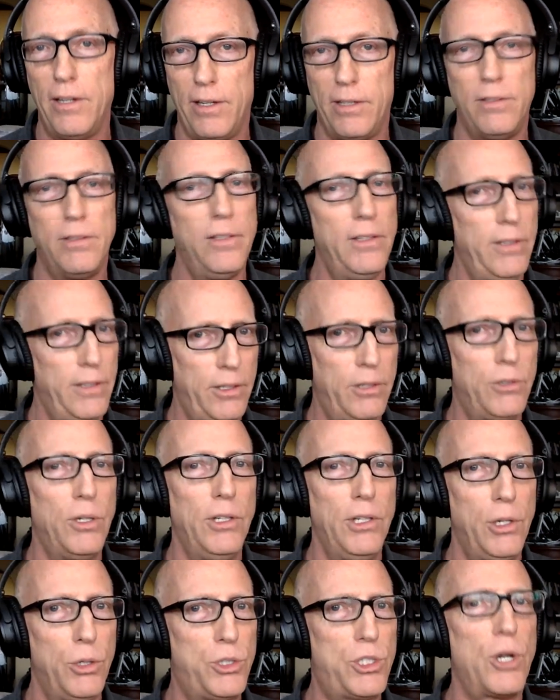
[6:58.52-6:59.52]

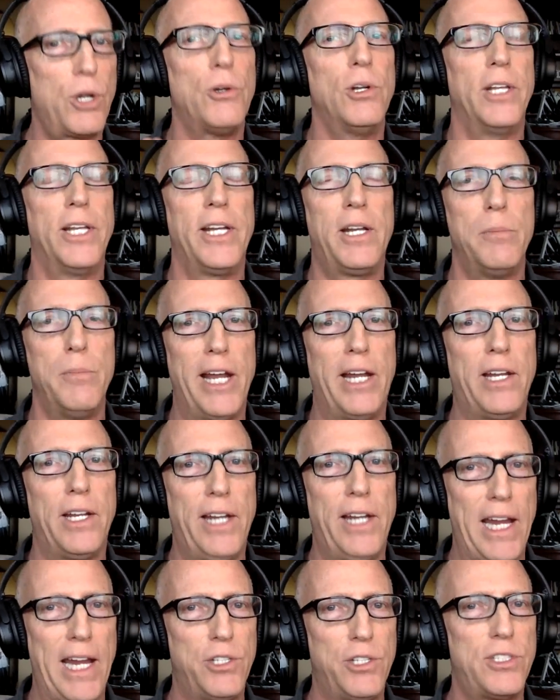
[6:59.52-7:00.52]
You certainly can make a
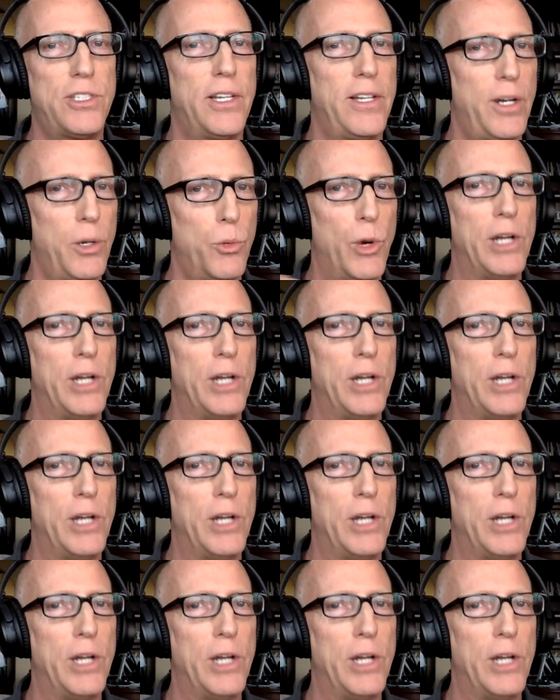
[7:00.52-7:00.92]
case that it